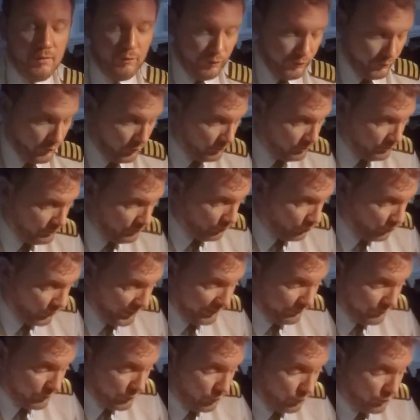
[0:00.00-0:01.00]
from
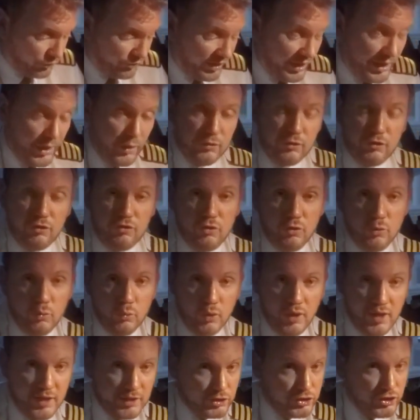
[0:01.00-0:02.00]
whatever goes out
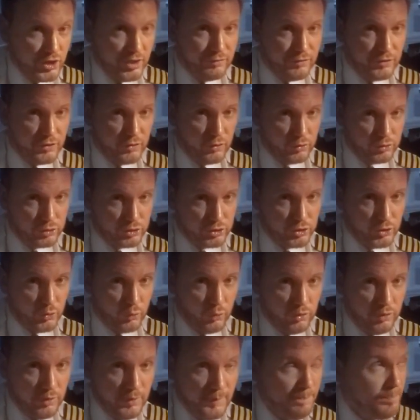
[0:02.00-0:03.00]
to air traffic
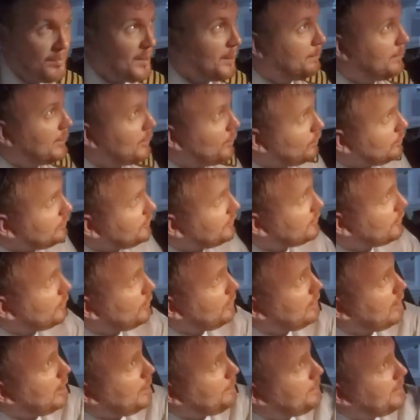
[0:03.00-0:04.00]
control, but
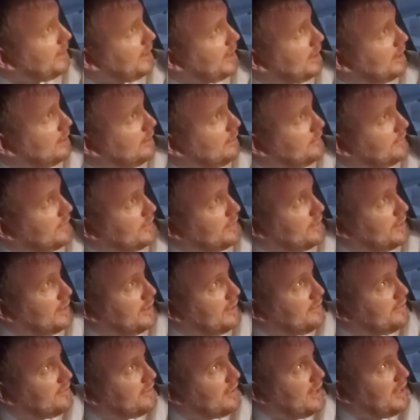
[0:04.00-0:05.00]
also up here there
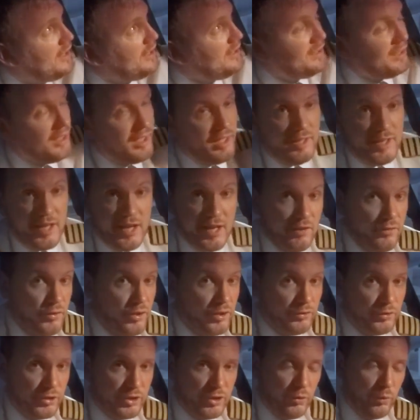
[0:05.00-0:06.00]
is an
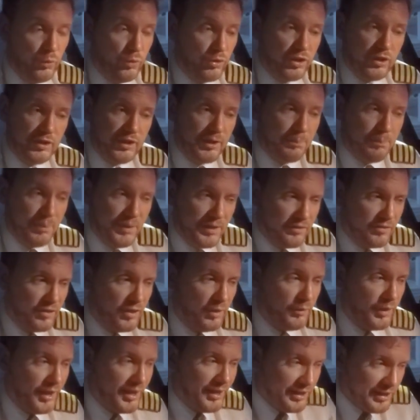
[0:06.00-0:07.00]
area recorder that picks
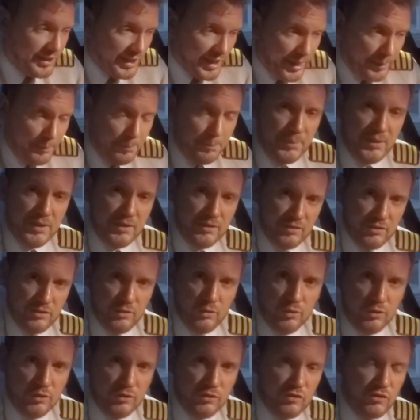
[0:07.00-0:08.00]
up any ambient
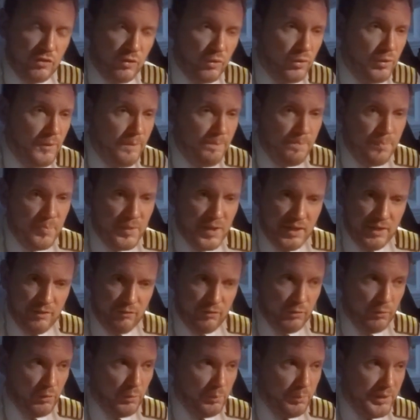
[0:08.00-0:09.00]
noise. So
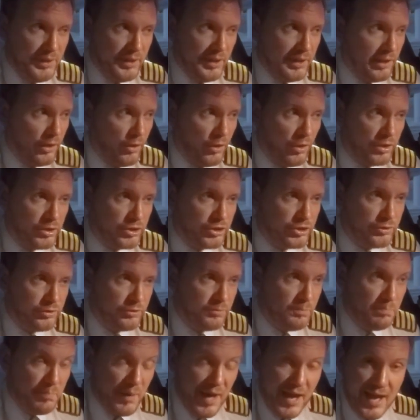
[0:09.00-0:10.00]
if there would be a large
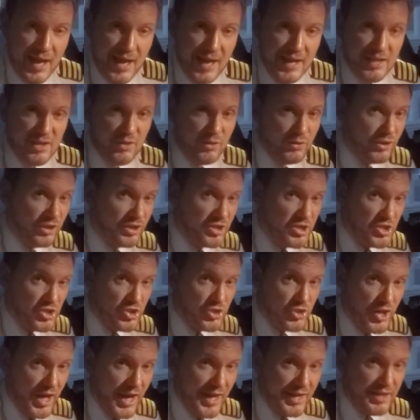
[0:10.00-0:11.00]
bang or a
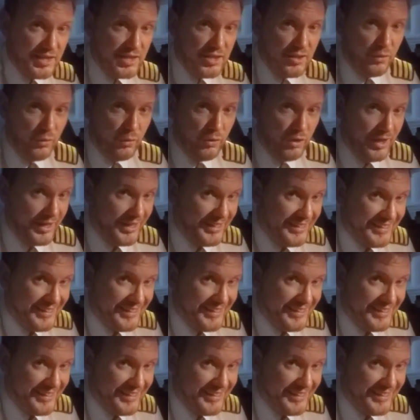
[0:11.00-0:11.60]
crack or a